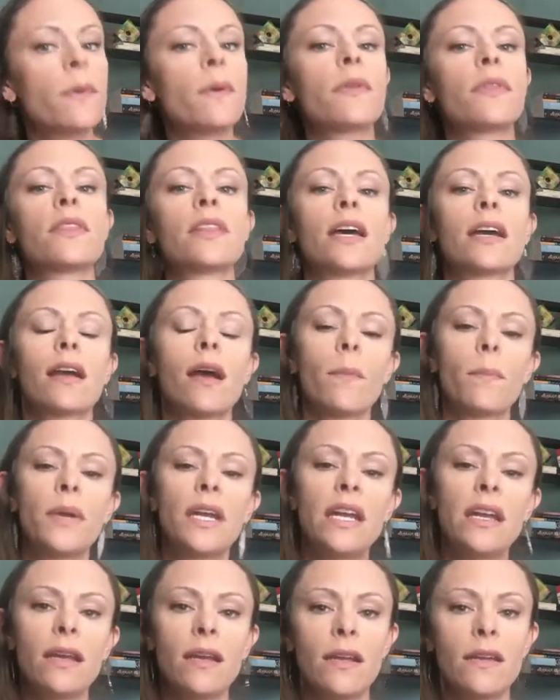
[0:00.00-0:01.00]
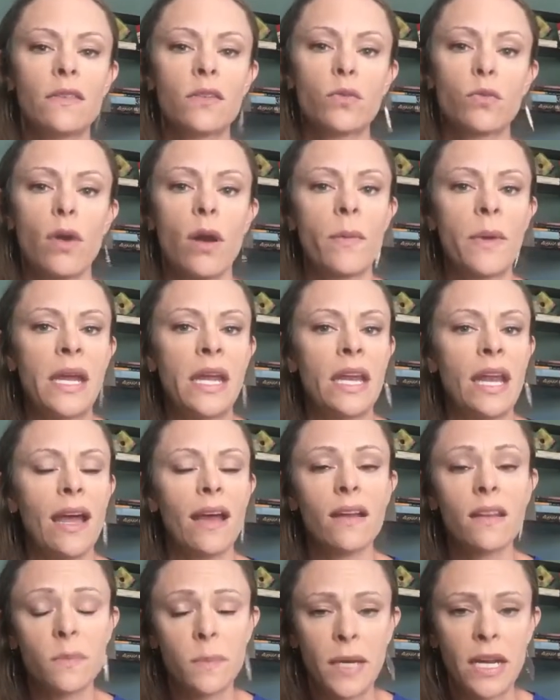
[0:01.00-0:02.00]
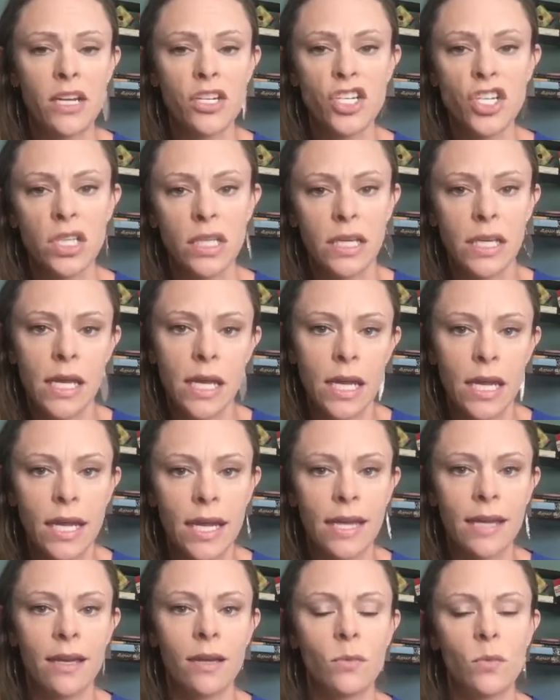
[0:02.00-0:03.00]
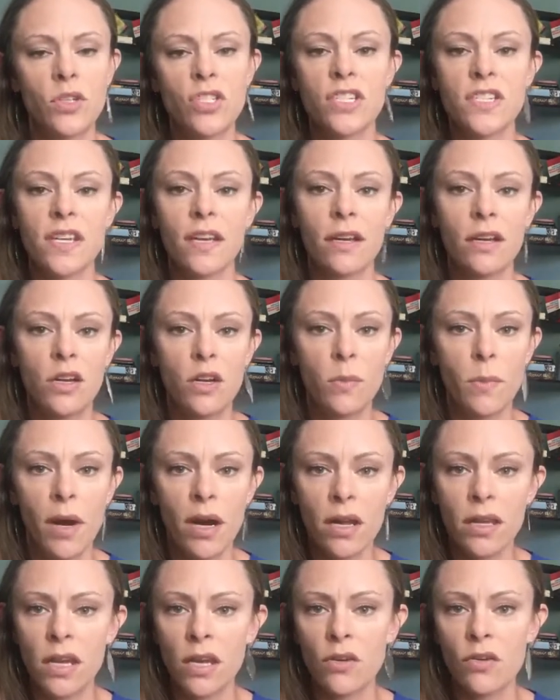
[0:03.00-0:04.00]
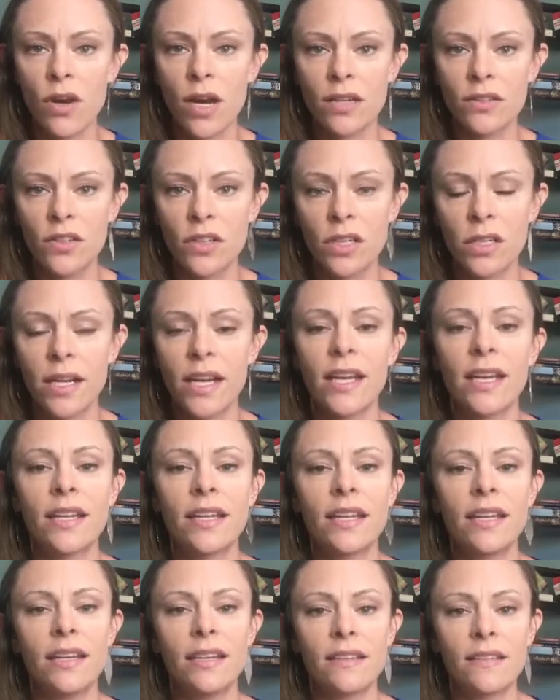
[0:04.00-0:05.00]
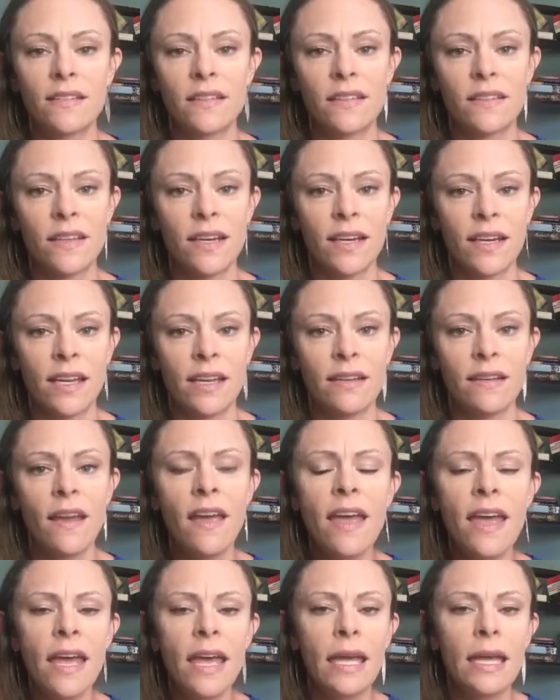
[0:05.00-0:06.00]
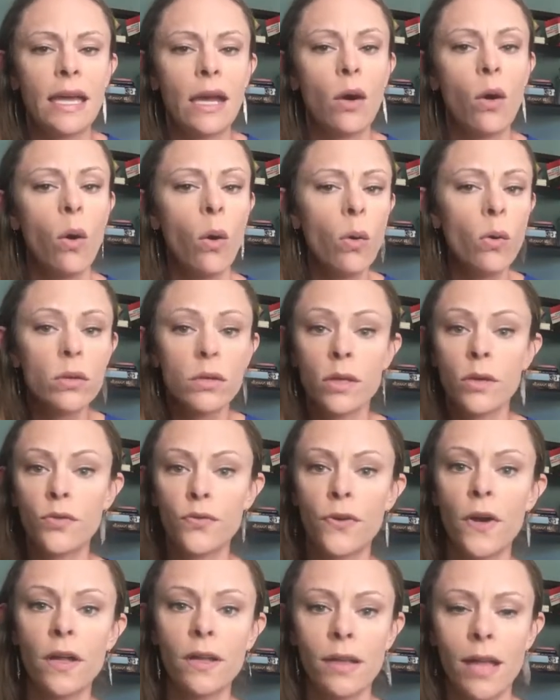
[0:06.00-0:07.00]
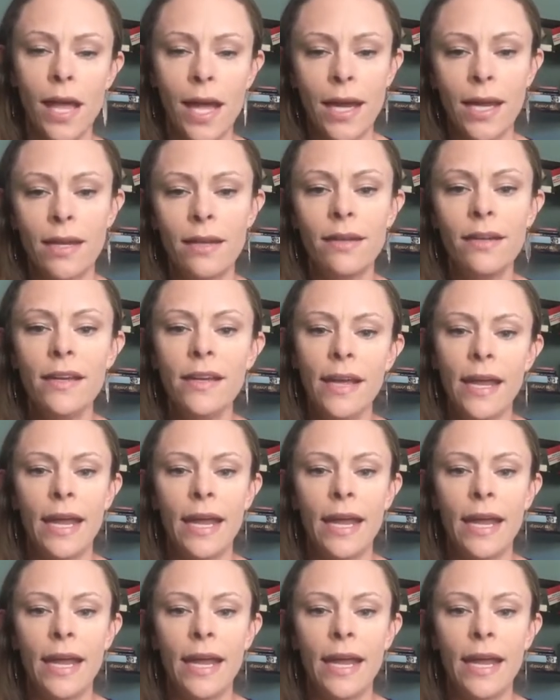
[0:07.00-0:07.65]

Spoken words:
The company is growing exponentially, and we just got a new marketing director, and he has designed a whole new fall line.